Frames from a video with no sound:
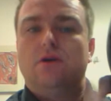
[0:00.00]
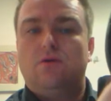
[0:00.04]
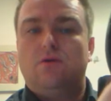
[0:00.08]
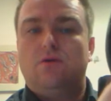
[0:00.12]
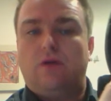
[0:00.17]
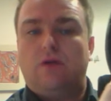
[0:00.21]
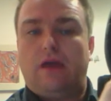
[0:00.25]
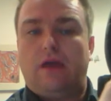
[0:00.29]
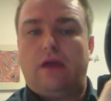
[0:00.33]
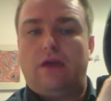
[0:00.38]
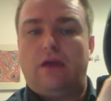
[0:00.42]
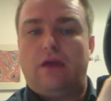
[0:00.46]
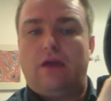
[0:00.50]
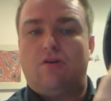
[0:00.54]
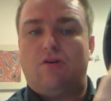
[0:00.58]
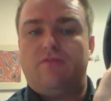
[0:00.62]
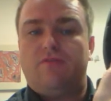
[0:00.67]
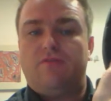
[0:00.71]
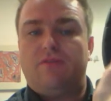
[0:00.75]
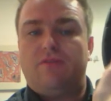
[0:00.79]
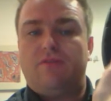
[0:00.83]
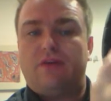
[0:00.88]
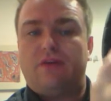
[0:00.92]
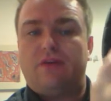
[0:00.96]
and often
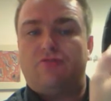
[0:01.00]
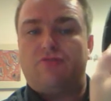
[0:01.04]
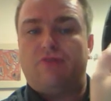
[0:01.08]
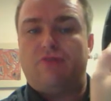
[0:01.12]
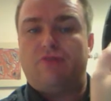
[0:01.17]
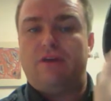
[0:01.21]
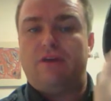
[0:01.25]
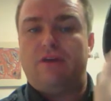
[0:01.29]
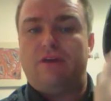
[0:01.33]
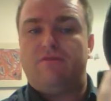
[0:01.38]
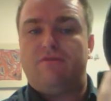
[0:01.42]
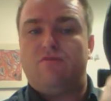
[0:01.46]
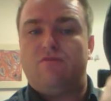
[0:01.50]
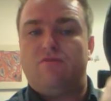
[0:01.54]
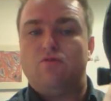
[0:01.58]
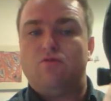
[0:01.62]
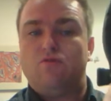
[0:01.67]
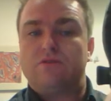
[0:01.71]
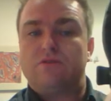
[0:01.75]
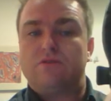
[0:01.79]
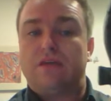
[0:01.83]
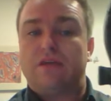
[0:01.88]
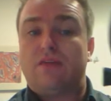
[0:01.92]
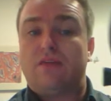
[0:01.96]
that's
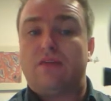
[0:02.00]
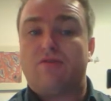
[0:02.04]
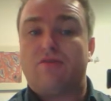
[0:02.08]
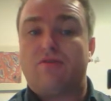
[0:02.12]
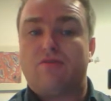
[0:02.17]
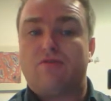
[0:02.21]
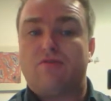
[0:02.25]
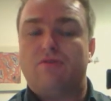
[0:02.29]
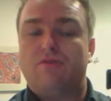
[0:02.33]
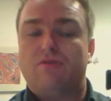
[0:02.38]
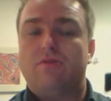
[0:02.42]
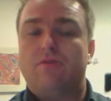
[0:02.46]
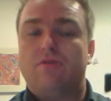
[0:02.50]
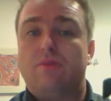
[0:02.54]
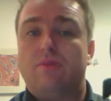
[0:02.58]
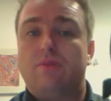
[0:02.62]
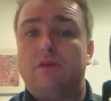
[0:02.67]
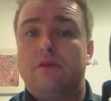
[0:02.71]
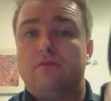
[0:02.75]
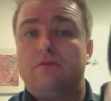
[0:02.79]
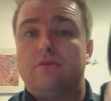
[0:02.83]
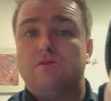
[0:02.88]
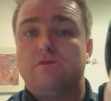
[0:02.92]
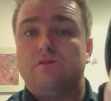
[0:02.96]
reinforcing through the middle
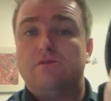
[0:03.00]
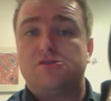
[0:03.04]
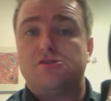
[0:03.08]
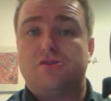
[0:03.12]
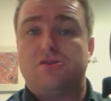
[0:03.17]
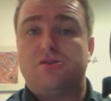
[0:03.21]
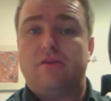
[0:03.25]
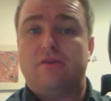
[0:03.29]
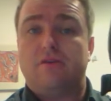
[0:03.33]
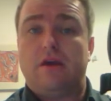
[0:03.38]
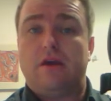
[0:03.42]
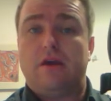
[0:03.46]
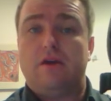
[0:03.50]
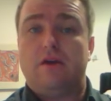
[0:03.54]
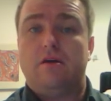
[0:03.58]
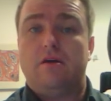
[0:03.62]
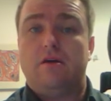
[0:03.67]
of the shoe here,